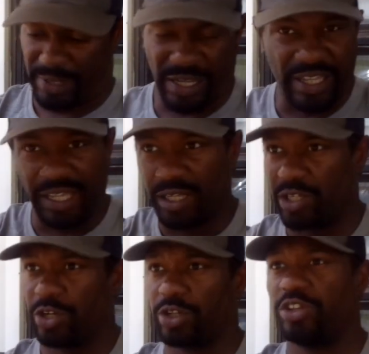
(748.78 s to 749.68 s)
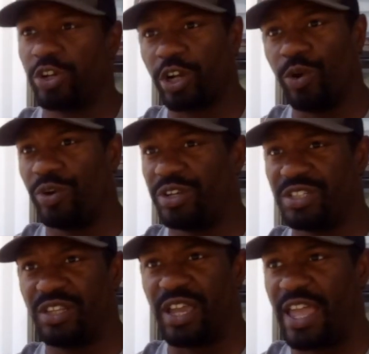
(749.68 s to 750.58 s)
Again, you're going
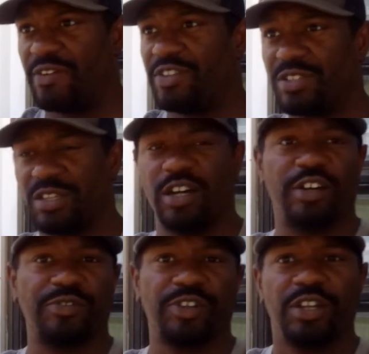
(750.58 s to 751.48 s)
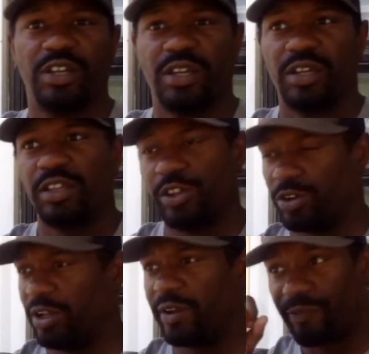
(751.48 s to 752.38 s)
into the heavy stuff. You're
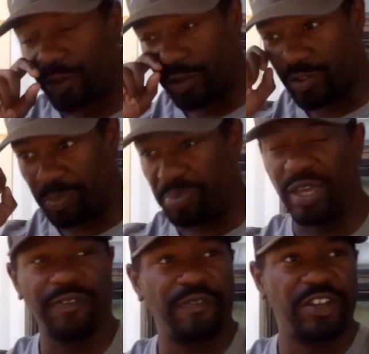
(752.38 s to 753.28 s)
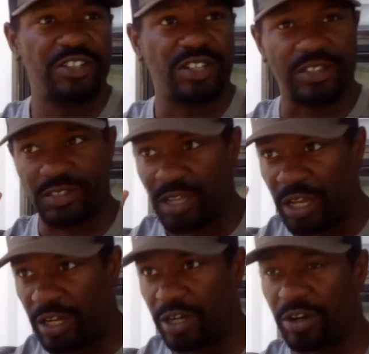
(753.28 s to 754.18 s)
looking for those big fish that's
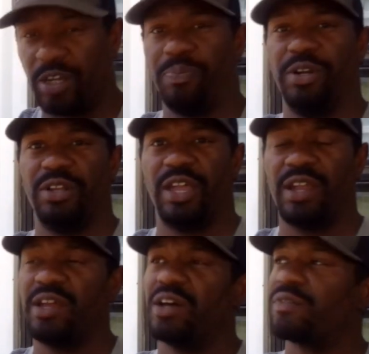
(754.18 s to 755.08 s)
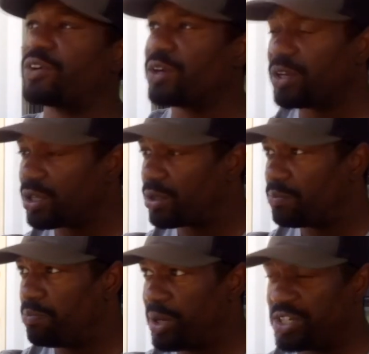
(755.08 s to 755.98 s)
hunkered up under that cover.
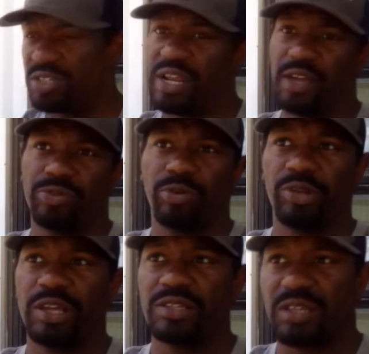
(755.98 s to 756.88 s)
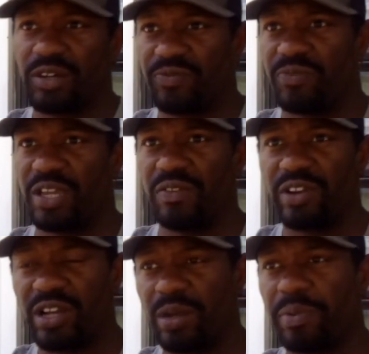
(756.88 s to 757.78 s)
Punch down through that stuff. Give it a
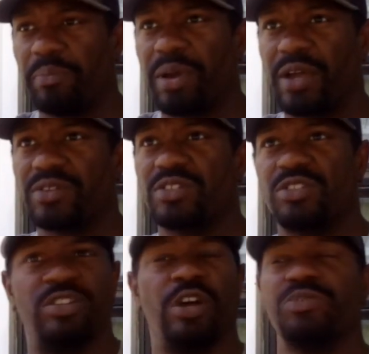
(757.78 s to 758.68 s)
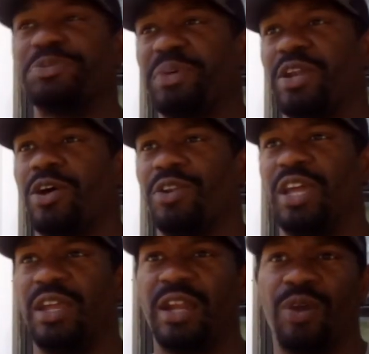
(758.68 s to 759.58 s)
couple of bounces. Don't spend all
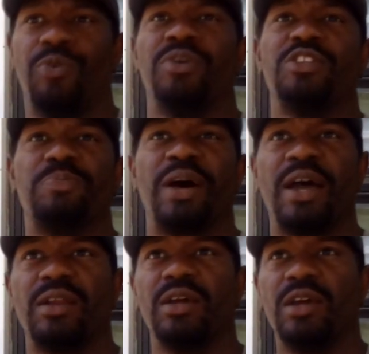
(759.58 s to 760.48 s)
day in that one spot.